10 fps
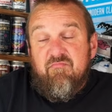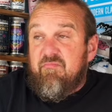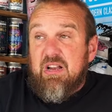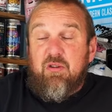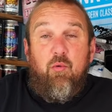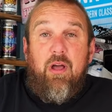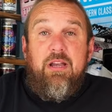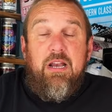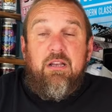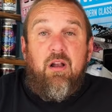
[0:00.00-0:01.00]
that's all they
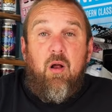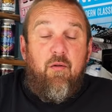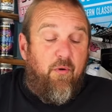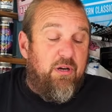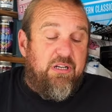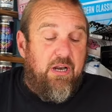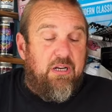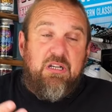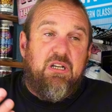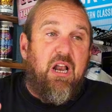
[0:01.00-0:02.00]
need to know. If I sit and
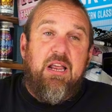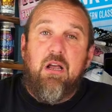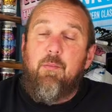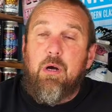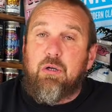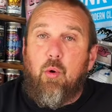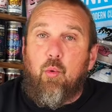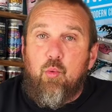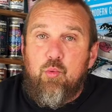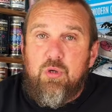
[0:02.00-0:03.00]
slate a
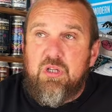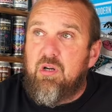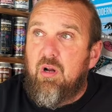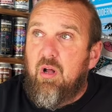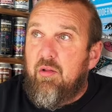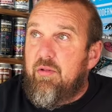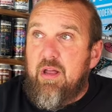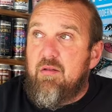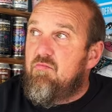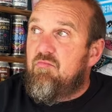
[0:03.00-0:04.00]
McDonald's,
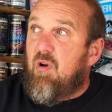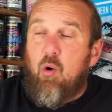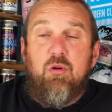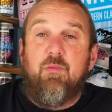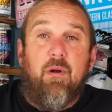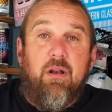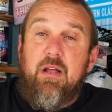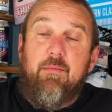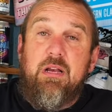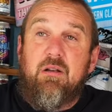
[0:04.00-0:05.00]
then ultimately
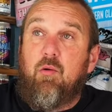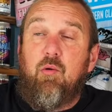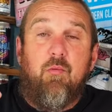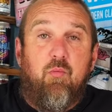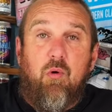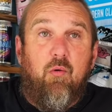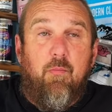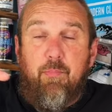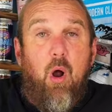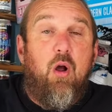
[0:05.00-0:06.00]
it means, or a
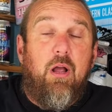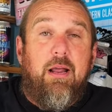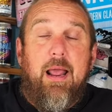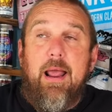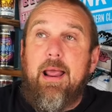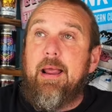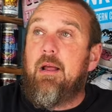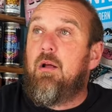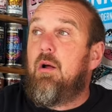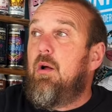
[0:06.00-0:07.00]
Burger
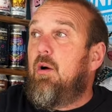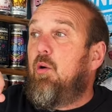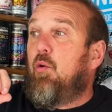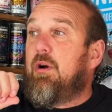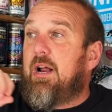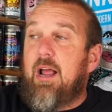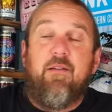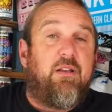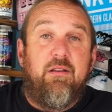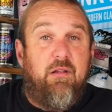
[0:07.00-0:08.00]
King or a
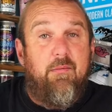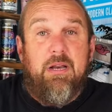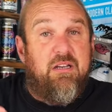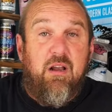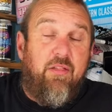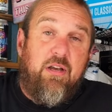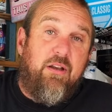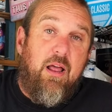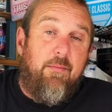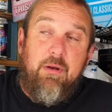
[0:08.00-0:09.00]
KFC, that means nothing to
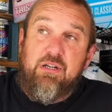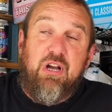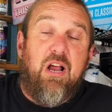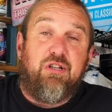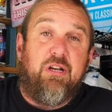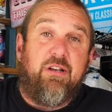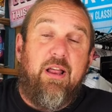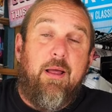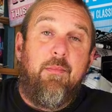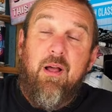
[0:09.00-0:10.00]
them, it means jack shit to
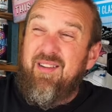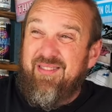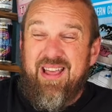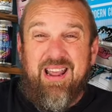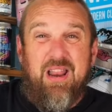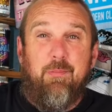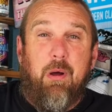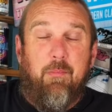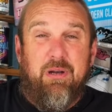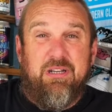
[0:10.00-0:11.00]
them. They're getting the
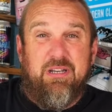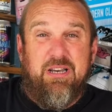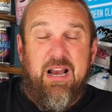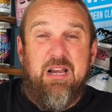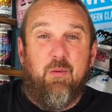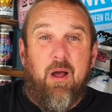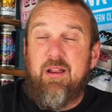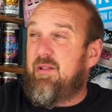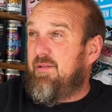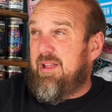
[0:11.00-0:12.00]
publicity anyway,
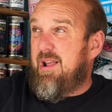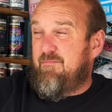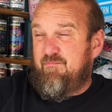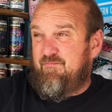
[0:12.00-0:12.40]
that